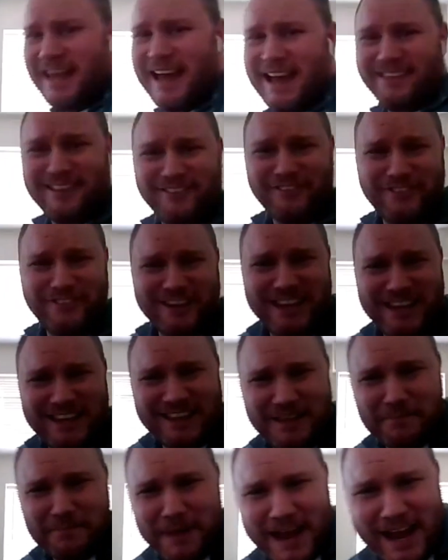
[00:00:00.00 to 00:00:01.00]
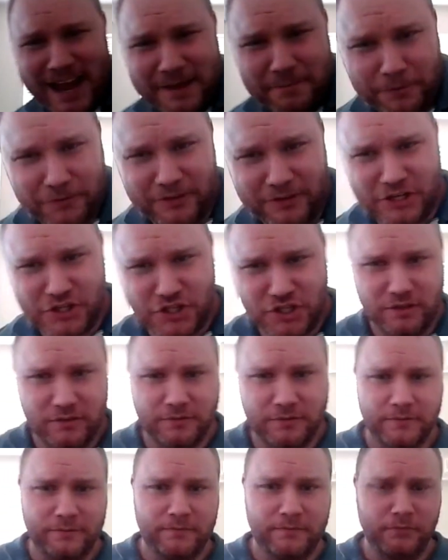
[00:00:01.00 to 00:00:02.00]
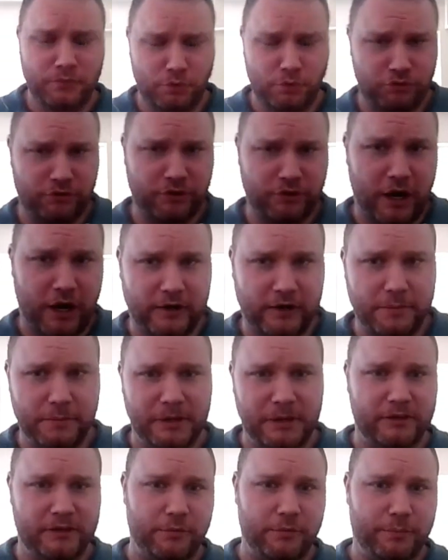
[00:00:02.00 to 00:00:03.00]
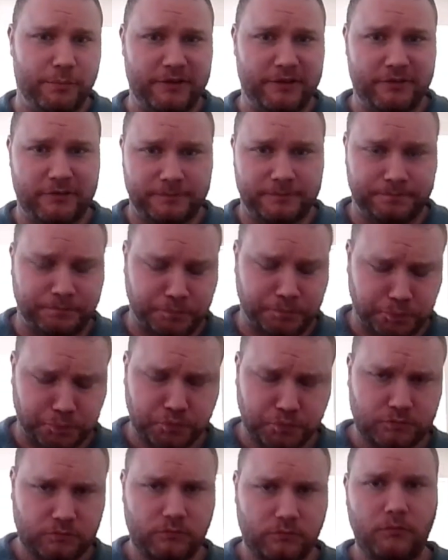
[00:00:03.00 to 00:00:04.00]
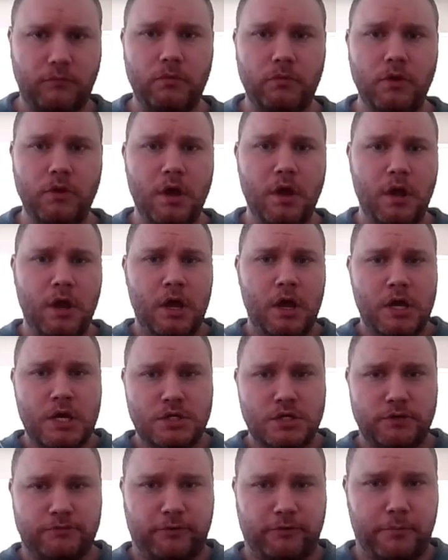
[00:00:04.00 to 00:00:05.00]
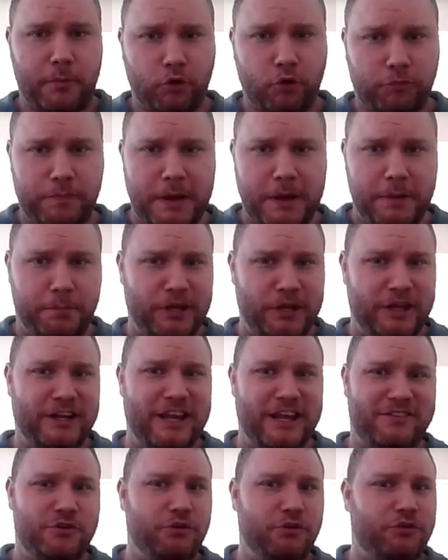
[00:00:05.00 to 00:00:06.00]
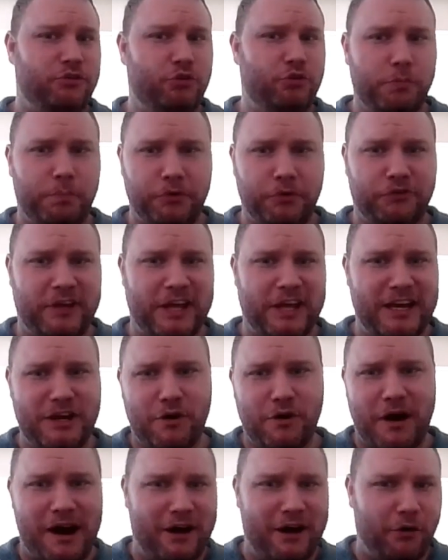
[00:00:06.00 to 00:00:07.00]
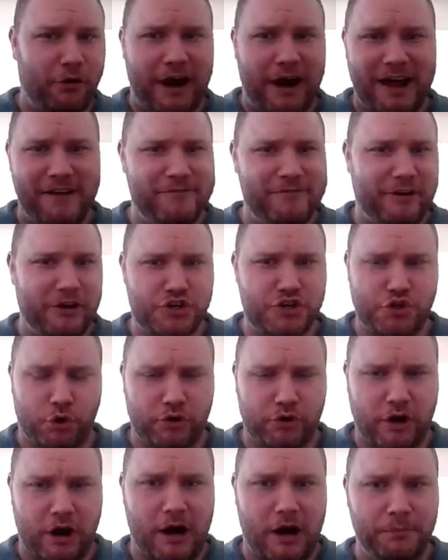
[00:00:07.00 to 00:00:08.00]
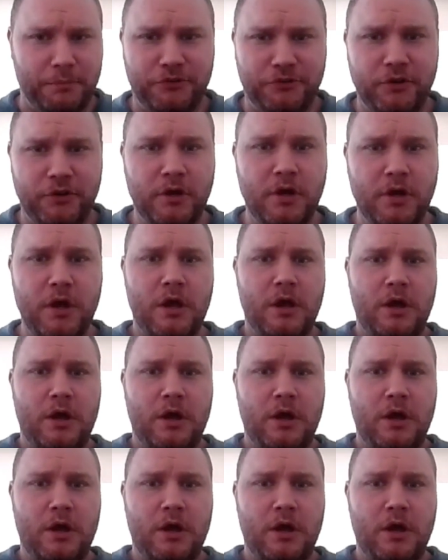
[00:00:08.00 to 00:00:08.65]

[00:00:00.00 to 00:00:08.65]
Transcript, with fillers: That's a really bad position to start the military press. So for most people, unless you're super skinny or have, or have very short arms,